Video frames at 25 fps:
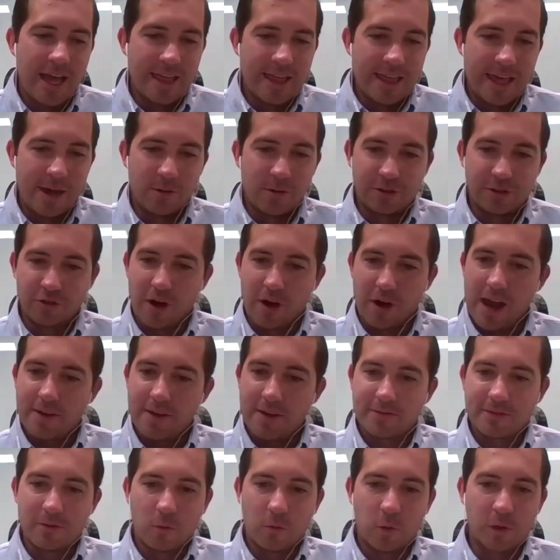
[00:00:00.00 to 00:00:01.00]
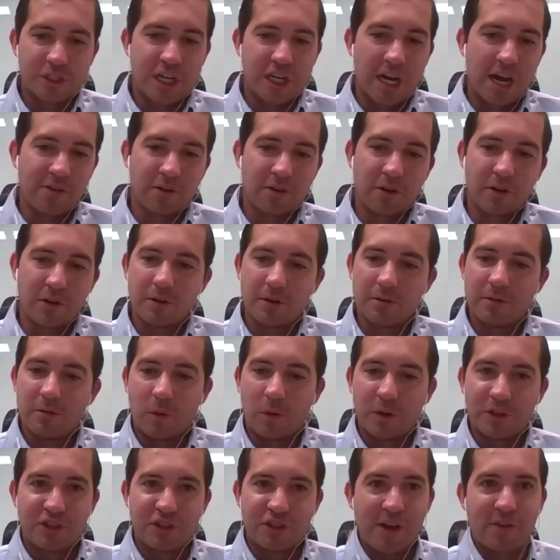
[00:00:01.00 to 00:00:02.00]
they would draft whichever
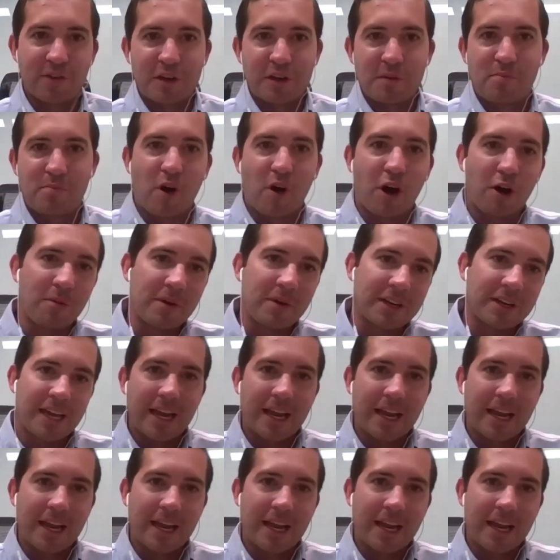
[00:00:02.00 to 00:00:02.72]
whichever department